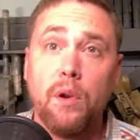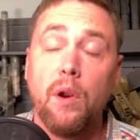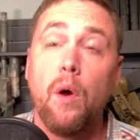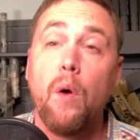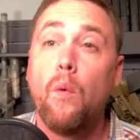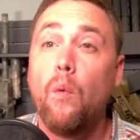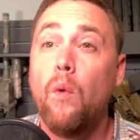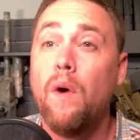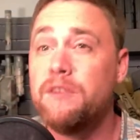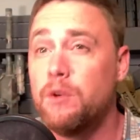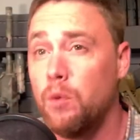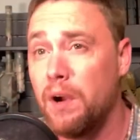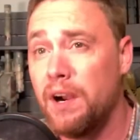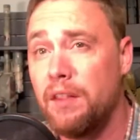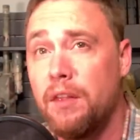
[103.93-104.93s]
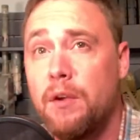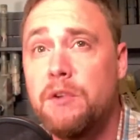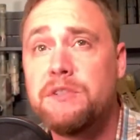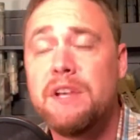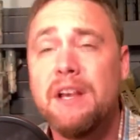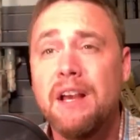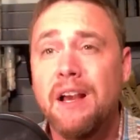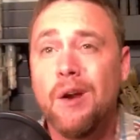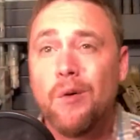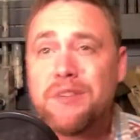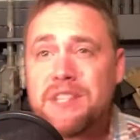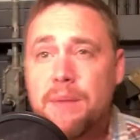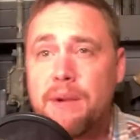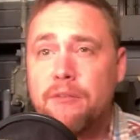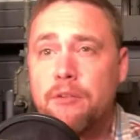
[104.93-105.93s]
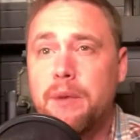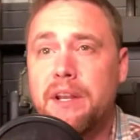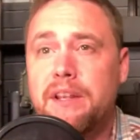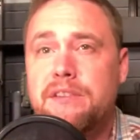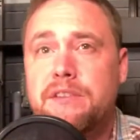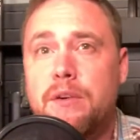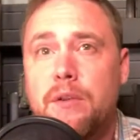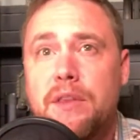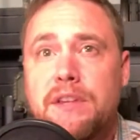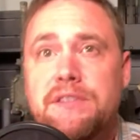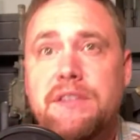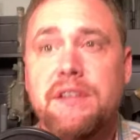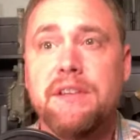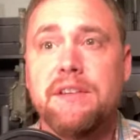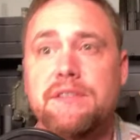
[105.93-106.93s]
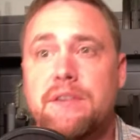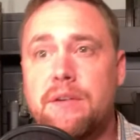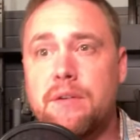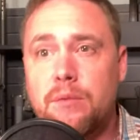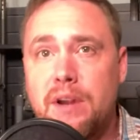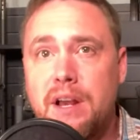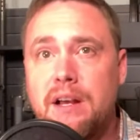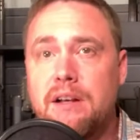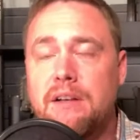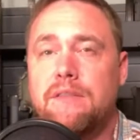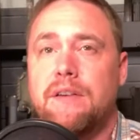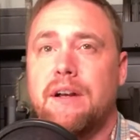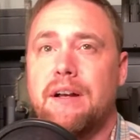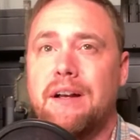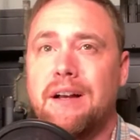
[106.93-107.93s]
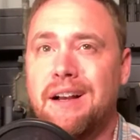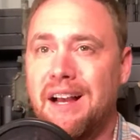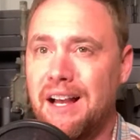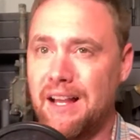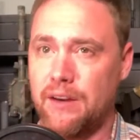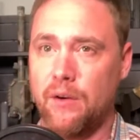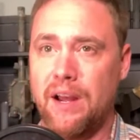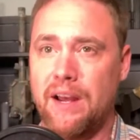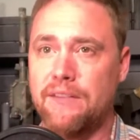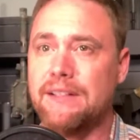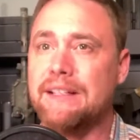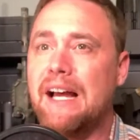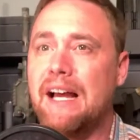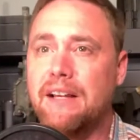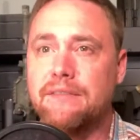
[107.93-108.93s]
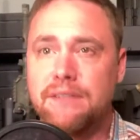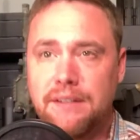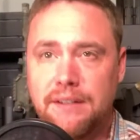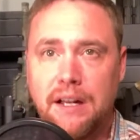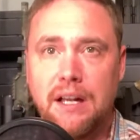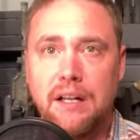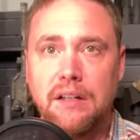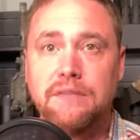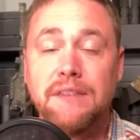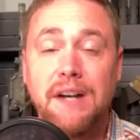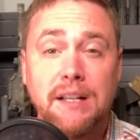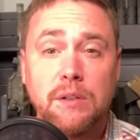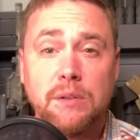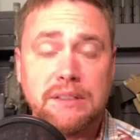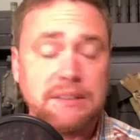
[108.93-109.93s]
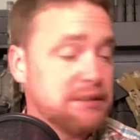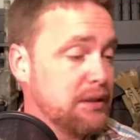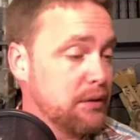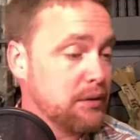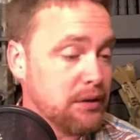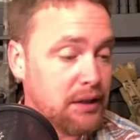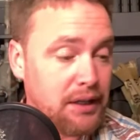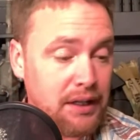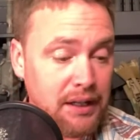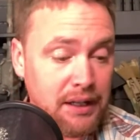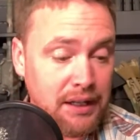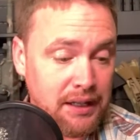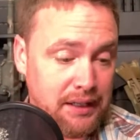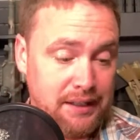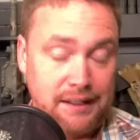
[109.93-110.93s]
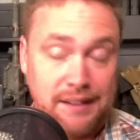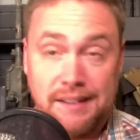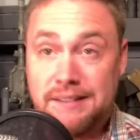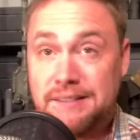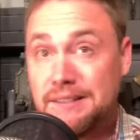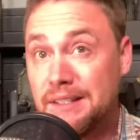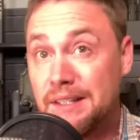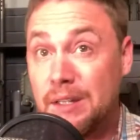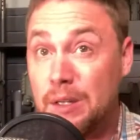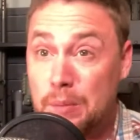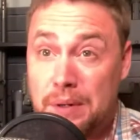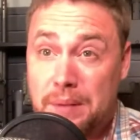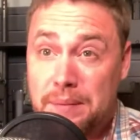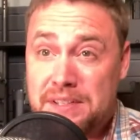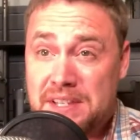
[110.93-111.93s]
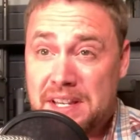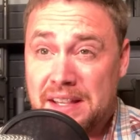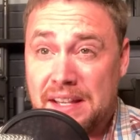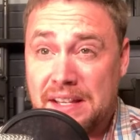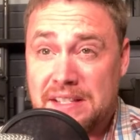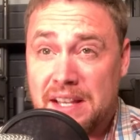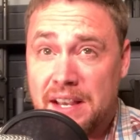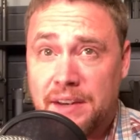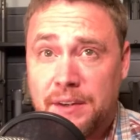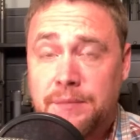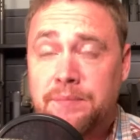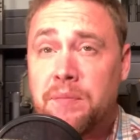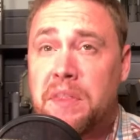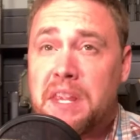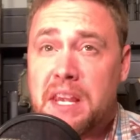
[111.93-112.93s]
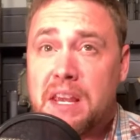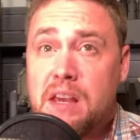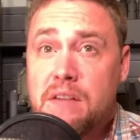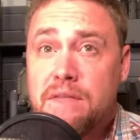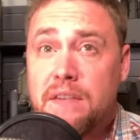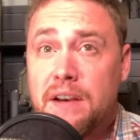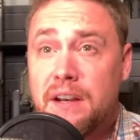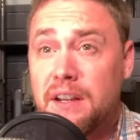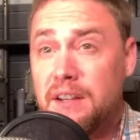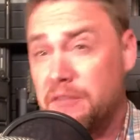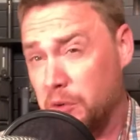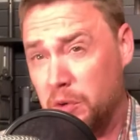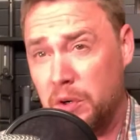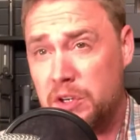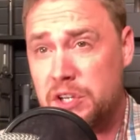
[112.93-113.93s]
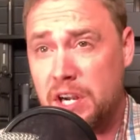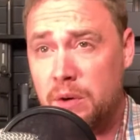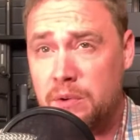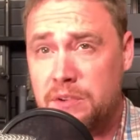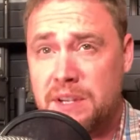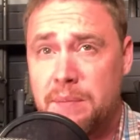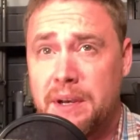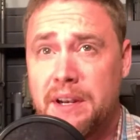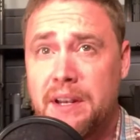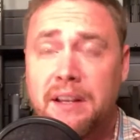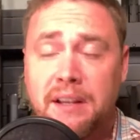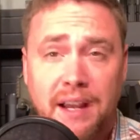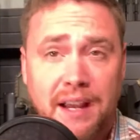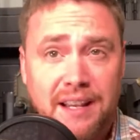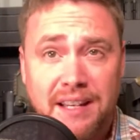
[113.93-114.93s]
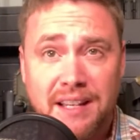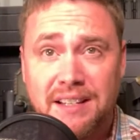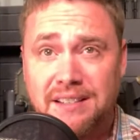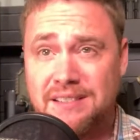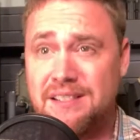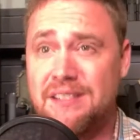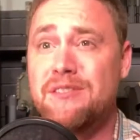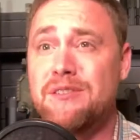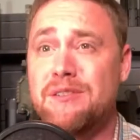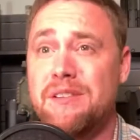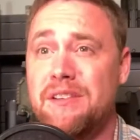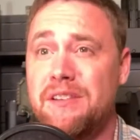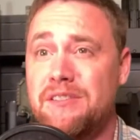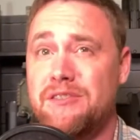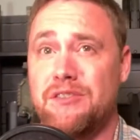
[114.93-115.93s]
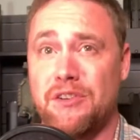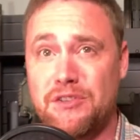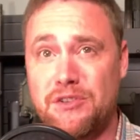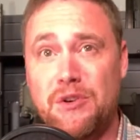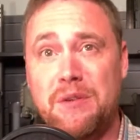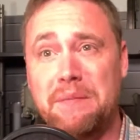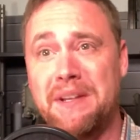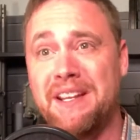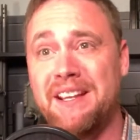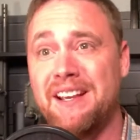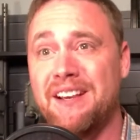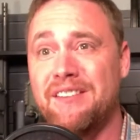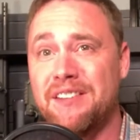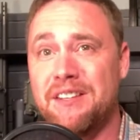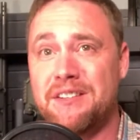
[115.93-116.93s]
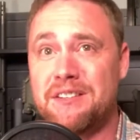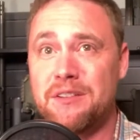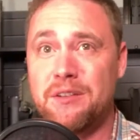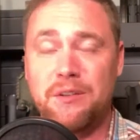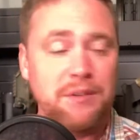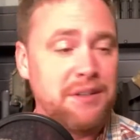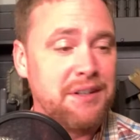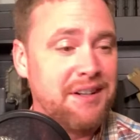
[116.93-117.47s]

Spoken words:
want to wear those. What's up, everybody? So this is Rev. I don't have a live following, so you're probably seeing this later. If you want to share it with somebody, Andy, since it's just you and me having this little